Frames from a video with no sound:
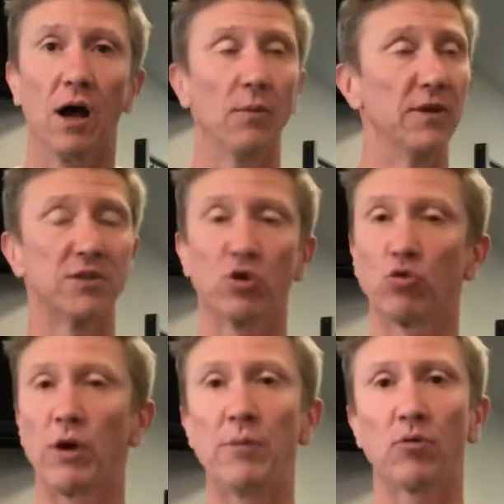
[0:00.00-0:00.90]
It's a
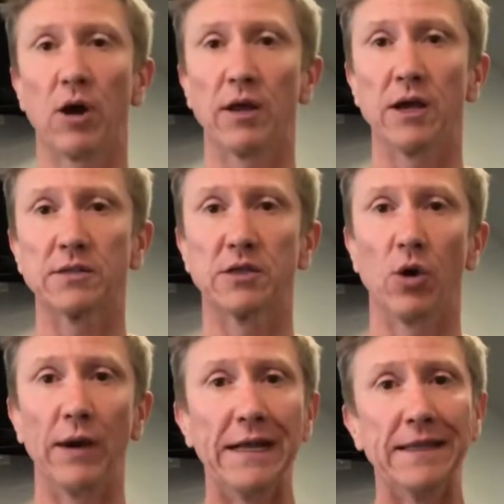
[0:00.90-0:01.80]
great product, so
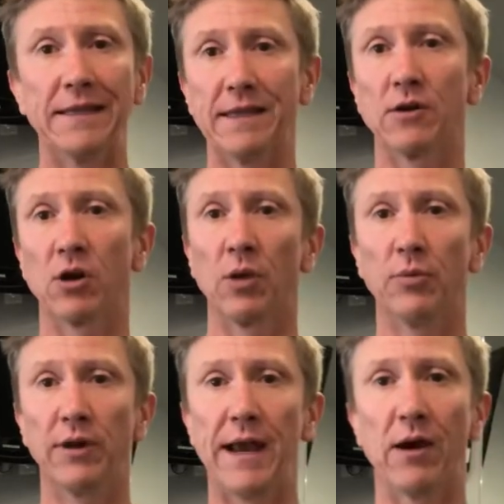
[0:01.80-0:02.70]
anything that they're going to
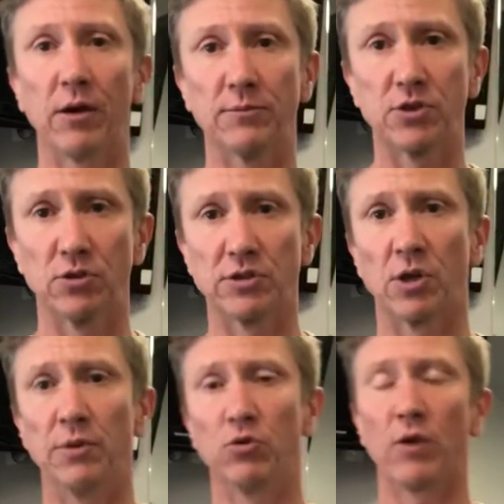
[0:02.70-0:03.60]
put out, I'm sure is going
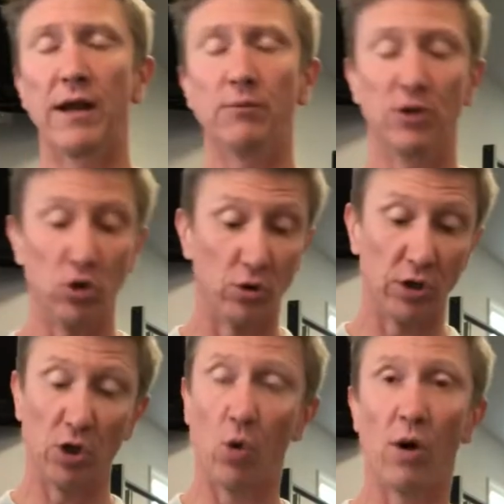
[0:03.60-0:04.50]
to be great, but you can
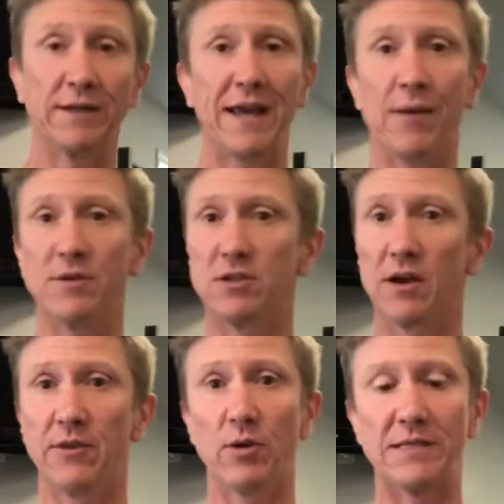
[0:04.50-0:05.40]
go onto
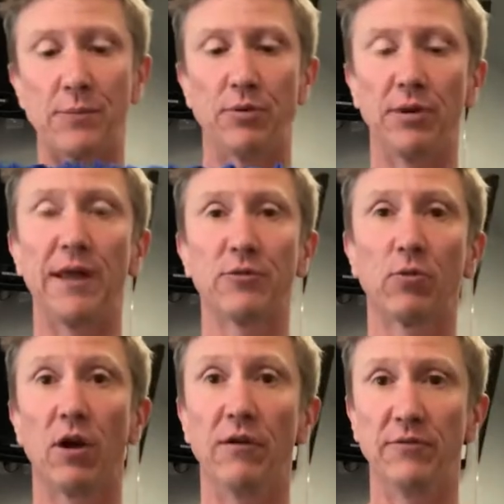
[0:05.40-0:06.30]
Amazon. There is a
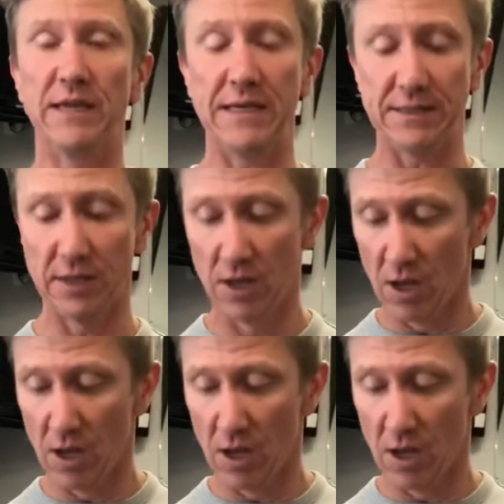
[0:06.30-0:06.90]
plethora of these.